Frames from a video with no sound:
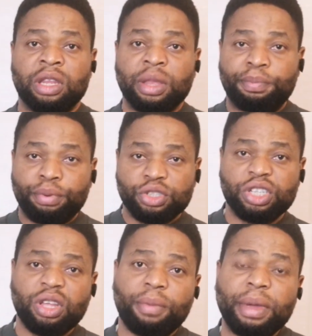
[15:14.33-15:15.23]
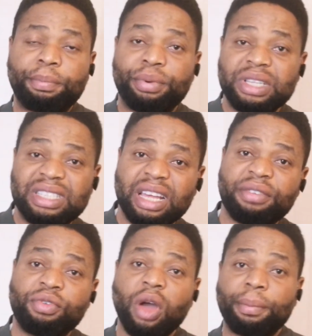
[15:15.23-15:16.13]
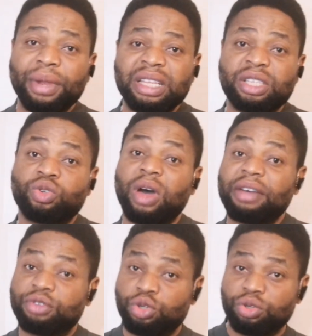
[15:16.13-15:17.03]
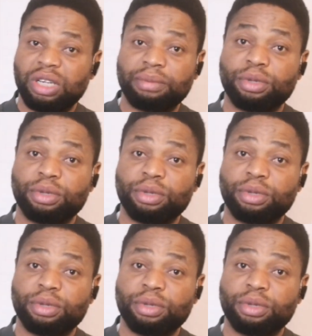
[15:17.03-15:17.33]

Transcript: The procedure may preserve your ability to have children,